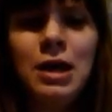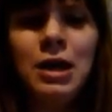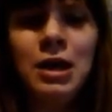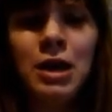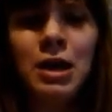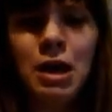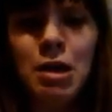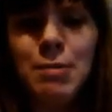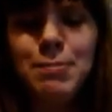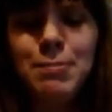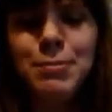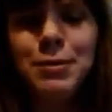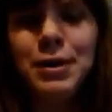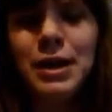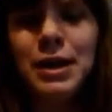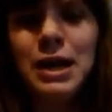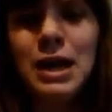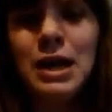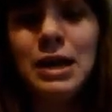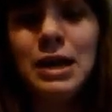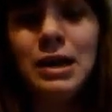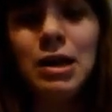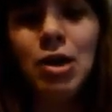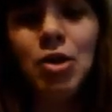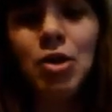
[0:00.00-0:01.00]
Keep
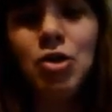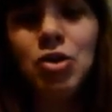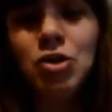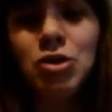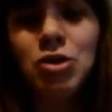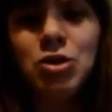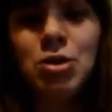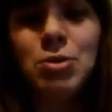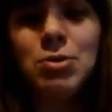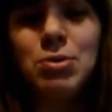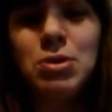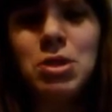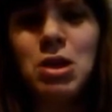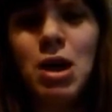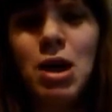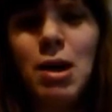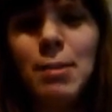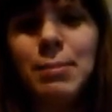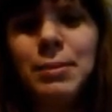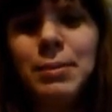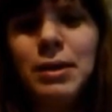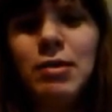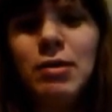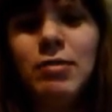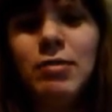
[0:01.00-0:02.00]
reading. Don't stop
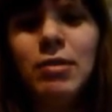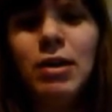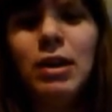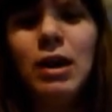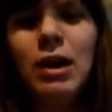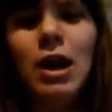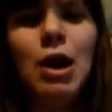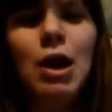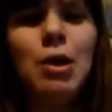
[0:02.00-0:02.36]
believing.